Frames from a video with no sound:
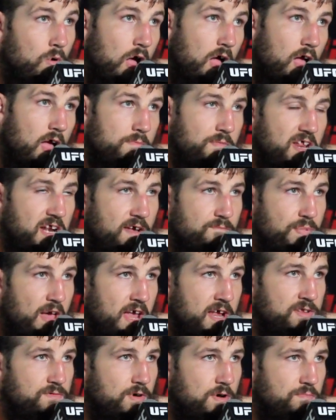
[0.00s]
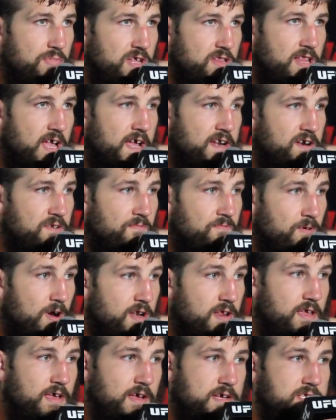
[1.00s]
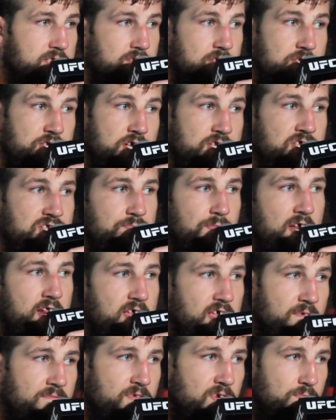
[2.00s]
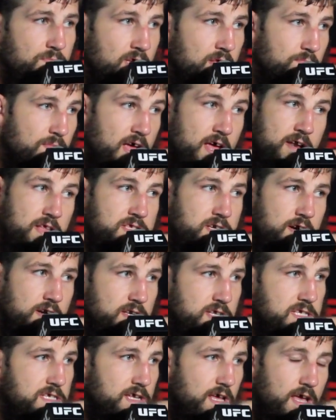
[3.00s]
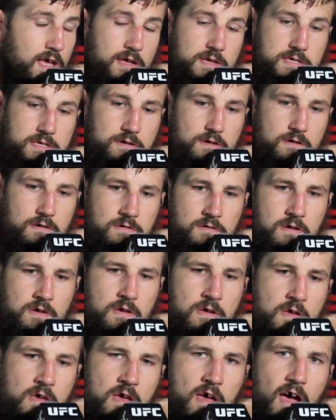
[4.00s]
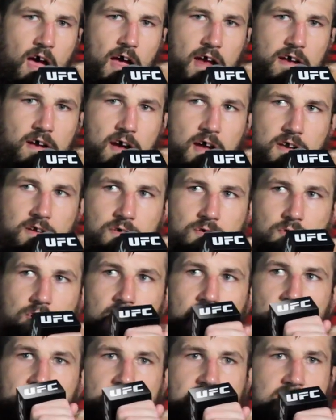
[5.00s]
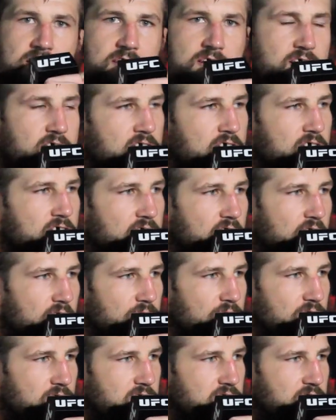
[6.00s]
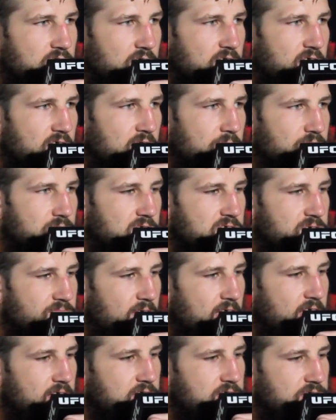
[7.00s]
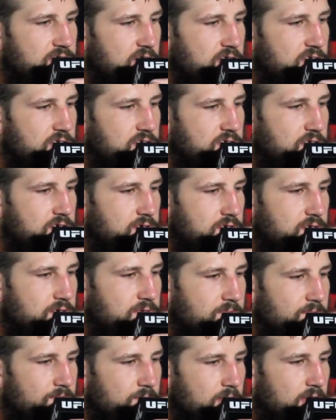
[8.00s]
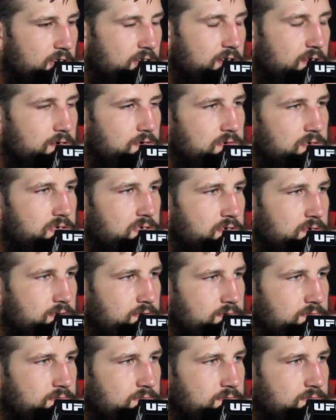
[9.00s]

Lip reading: Well, I mean, I banked one, but he landed a front kick, so the judges might have given him it, man. It's hard to say, so I got to really turn it up. These Vegas judges, dude, who freaking knows?